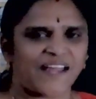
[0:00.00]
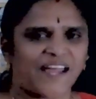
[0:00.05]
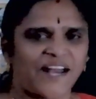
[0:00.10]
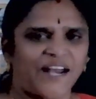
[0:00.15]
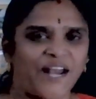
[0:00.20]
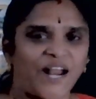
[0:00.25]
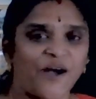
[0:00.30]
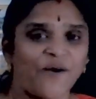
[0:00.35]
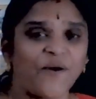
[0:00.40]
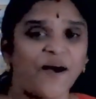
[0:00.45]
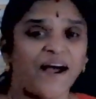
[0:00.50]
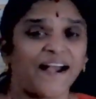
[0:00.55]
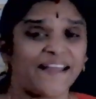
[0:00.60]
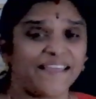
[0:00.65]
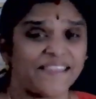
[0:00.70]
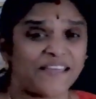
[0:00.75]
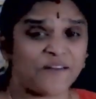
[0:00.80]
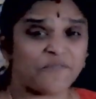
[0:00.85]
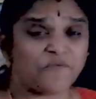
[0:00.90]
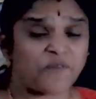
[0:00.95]
Now,
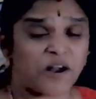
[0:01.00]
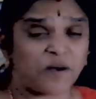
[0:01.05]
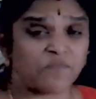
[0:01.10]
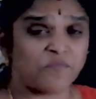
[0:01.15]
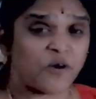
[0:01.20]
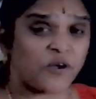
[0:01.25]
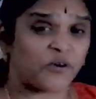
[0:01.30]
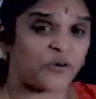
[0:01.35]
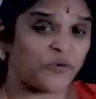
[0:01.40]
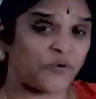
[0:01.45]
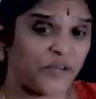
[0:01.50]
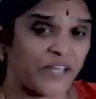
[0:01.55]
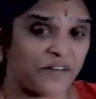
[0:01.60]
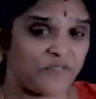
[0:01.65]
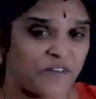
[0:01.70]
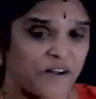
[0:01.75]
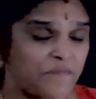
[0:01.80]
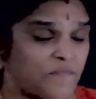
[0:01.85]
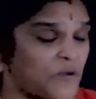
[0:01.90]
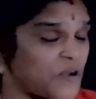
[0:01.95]
another one more
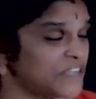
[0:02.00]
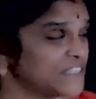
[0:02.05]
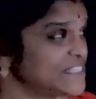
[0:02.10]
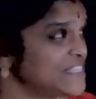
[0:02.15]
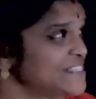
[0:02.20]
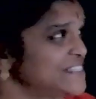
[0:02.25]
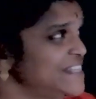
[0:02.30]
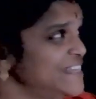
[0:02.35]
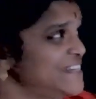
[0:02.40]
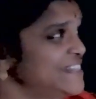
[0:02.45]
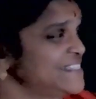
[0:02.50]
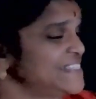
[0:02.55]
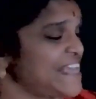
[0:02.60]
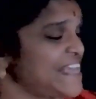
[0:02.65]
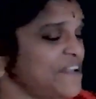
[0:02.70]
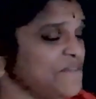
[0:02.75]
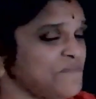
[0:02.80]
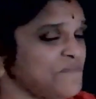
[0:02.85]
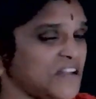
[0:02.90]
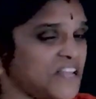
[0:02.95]
two-in-one process, that is
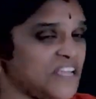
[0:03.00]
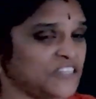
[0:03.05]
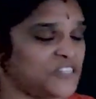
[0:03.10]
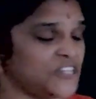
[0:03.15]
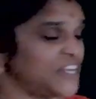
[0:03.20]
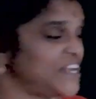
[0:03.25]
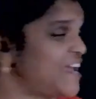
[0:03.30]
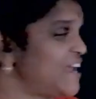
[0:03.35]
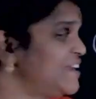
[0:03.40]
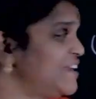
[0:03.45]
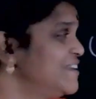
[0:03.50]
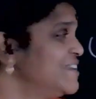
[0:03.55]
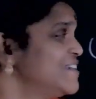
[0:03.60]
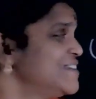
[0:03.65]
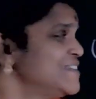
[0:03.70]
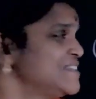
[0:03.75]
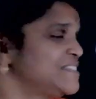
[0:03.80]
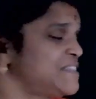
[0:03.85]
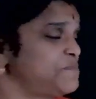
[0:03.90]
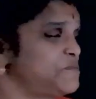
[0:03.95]
elimination and
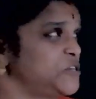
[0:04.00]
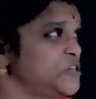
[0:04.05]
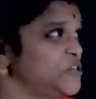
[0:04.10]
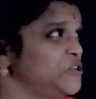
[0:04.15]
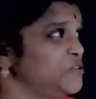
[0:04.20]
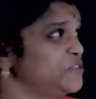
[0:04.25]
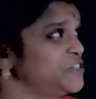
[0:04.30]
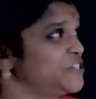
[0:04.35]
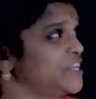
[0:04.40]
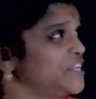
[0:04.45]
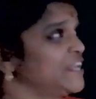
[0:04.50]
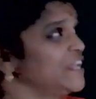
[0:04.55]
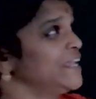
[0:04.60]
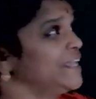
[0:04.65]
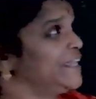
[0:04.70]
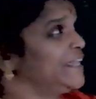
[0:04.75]
substitution.